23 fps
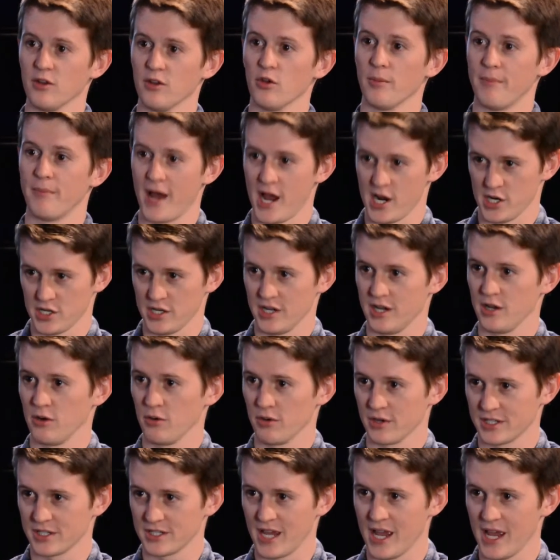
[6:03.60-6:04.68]
your passion and your
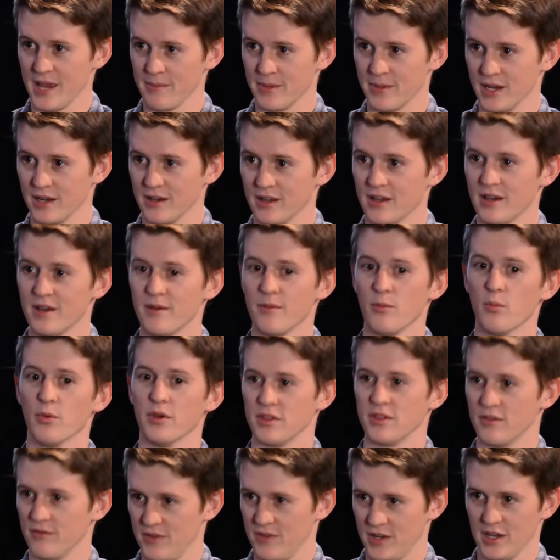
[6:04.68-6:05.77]
excitement
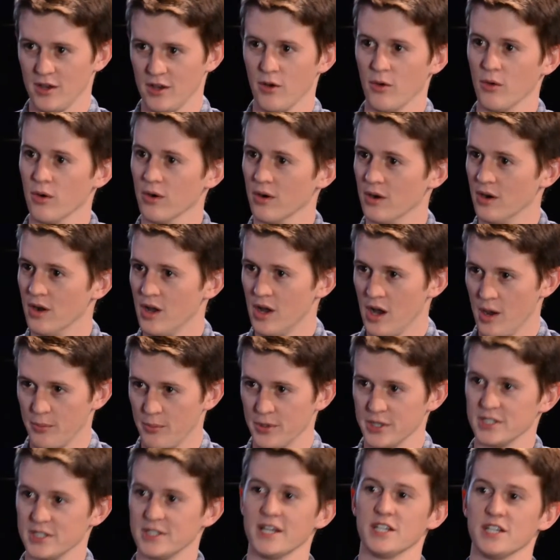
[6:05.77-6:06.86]
with the video, or a
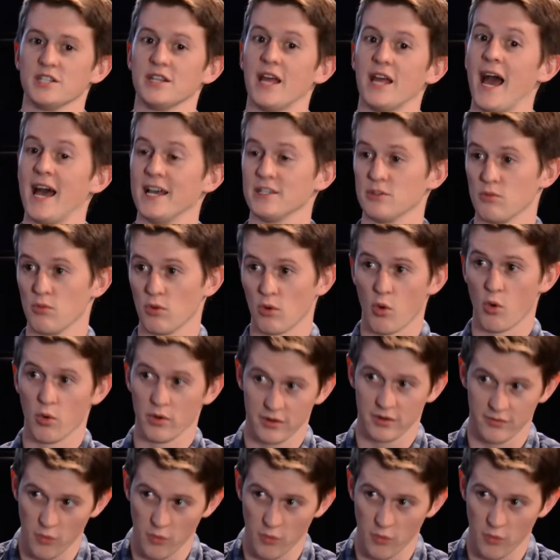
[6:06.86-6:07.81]
presentation that has a recorded